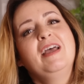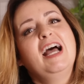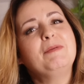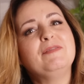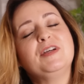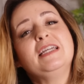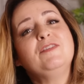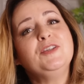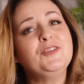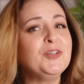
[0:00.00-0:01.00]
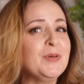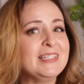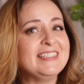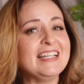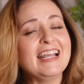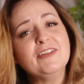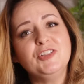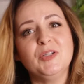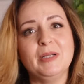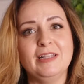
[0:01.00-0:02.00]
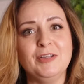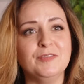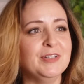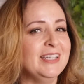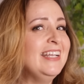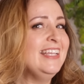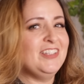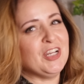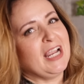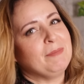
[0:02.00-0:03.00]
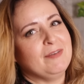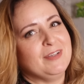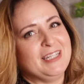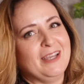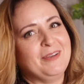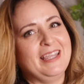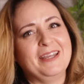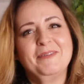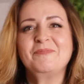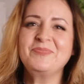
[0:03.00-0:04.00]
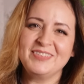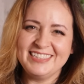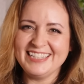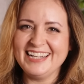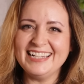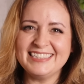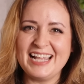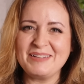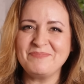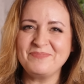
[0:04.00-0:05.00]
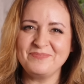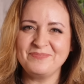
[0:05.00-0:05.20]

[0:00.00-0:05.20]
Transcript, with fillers: However, if you do want to see how to do it in the oven, check out my video here. See you next time.